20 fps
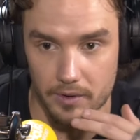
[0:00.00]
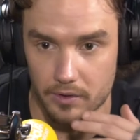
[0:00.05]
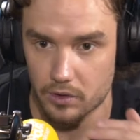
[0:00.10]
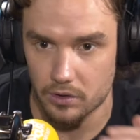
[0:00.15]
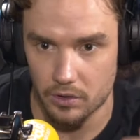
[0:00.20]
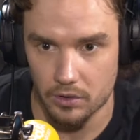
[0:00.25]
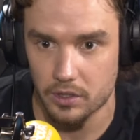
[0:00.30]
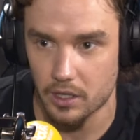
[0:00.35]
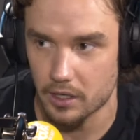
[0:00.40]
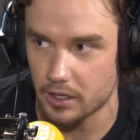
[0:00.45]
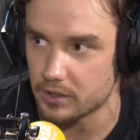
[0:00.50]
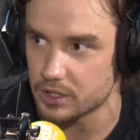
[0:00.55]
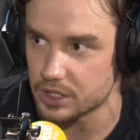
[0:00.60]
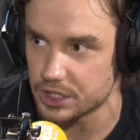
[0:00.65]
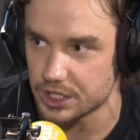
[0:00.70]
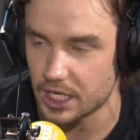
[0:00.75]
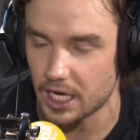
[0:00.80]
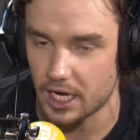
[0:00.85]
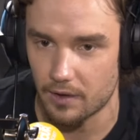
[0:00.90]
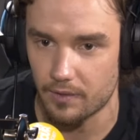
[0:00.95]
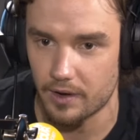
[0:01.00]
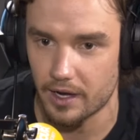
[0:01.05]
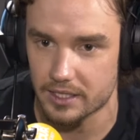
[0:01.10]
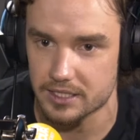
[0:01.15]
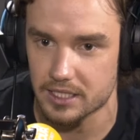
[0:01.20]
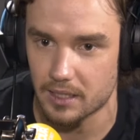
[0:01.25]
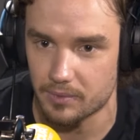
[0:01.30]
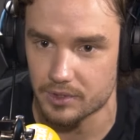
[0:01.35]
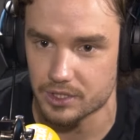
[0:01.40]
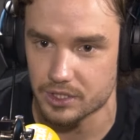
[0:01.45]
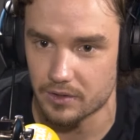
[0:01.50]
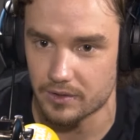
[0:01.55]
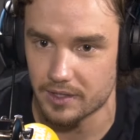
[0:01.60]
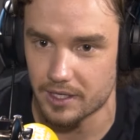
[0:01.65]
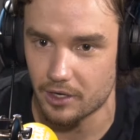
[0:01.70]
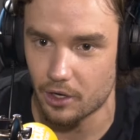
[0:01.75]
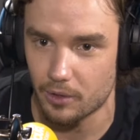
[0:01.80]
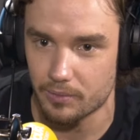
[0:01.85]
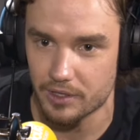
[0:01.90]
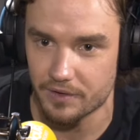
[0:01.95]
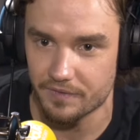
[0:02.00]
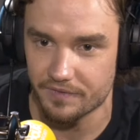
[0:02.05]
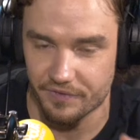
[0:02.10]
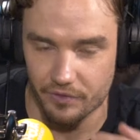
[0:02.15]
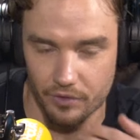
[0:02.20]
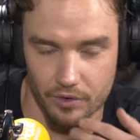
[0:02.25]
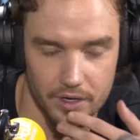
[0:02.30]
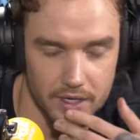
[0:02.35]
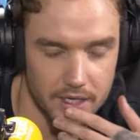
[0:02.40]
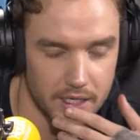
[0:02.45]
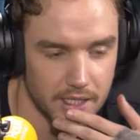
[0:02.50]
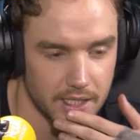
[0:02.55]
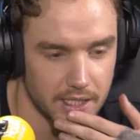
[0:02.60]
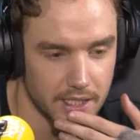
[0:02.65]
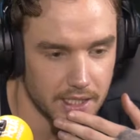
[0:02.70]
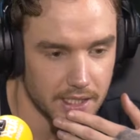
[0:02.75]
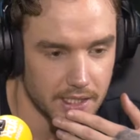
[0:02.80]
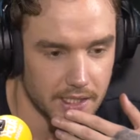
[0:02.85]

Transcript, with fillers: It mm. looked like a scary ass episode they got me in for. What were you